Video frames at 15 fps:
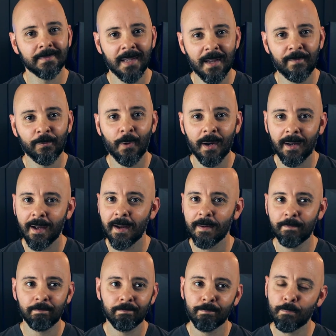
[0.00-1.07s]

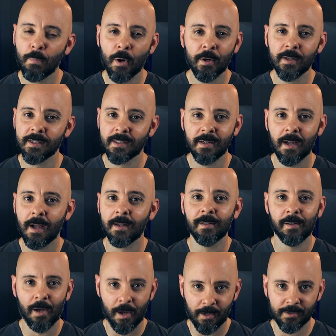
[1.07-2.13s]
FYI, MARTA is not
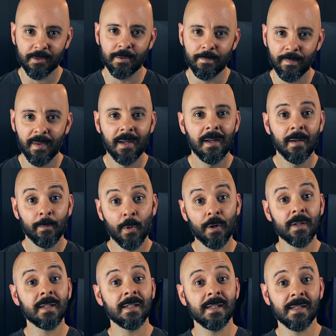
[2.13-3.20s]
awesome.
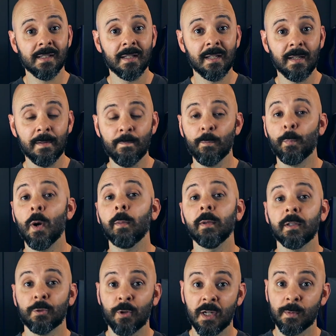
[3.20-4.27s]
MARTA is the
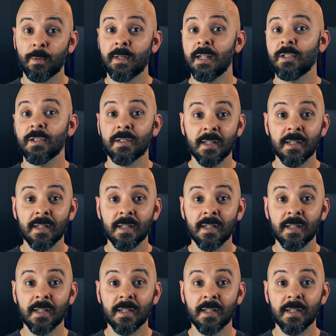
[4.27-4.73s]
public transportation